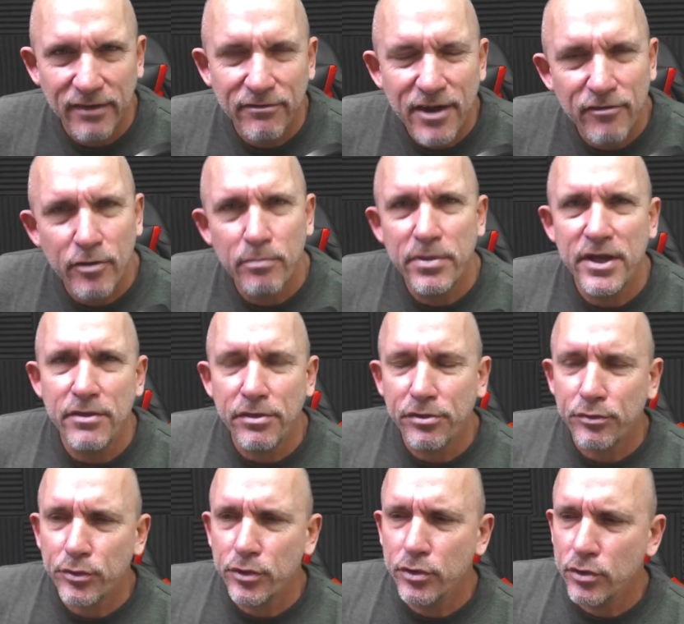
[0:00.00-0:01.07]
They've never been
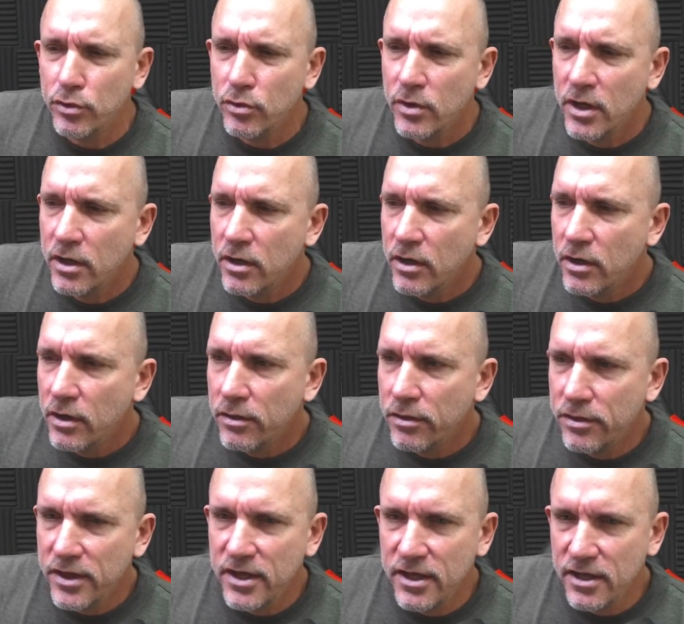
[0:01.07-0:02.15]
through
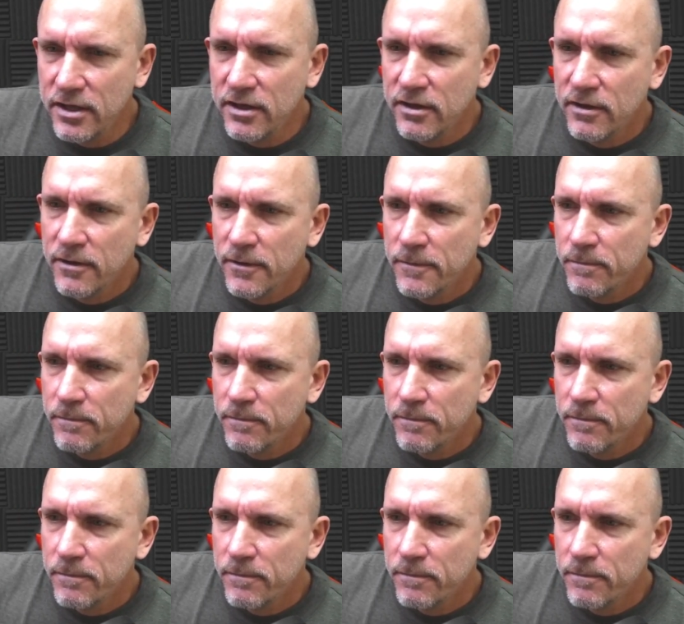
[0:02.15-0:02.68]
the